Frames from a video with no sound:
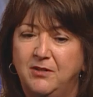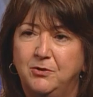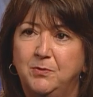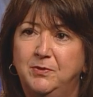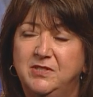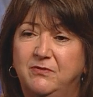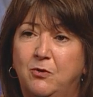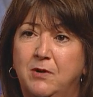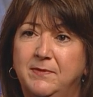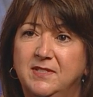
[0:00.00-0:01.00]
group was
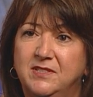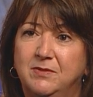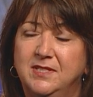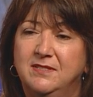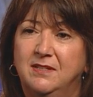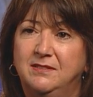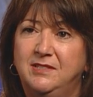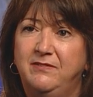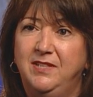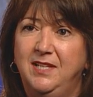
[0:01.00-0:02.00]
formed as a result
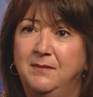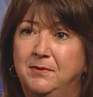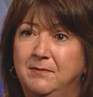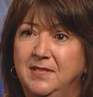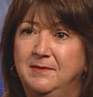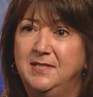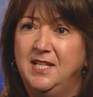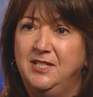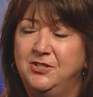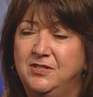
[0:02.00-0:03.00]
of the
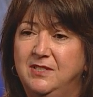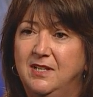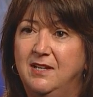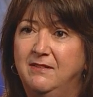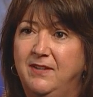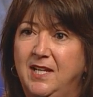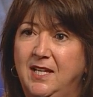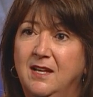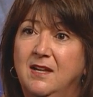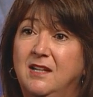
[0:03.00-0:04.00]
implementation of a